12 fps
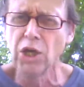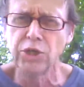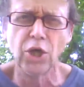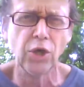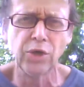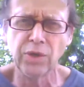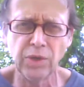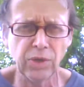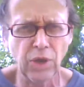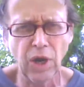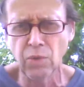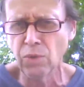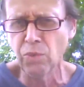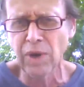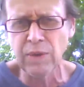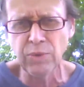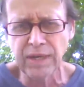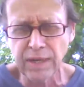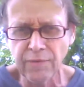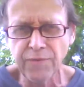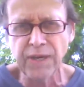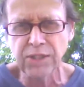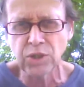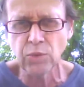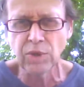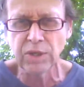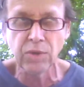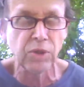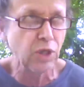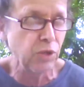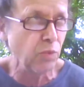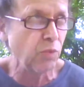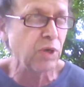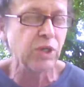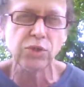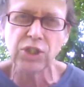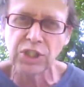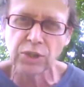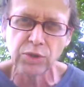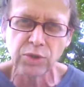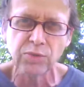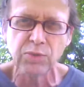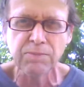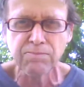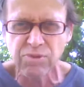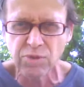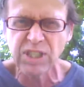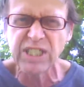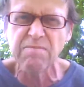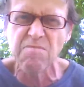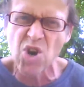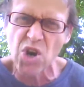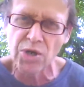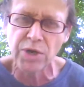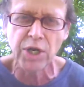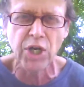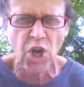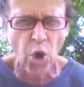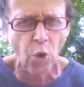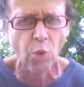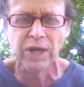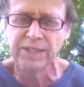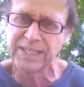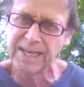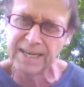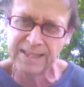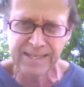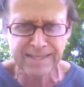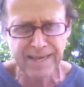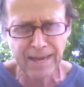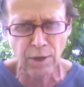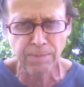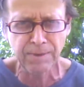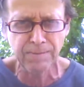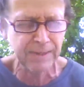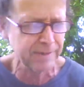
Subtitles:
Why would it affect you when one of your children was brutally murdered and no one did anything to help him?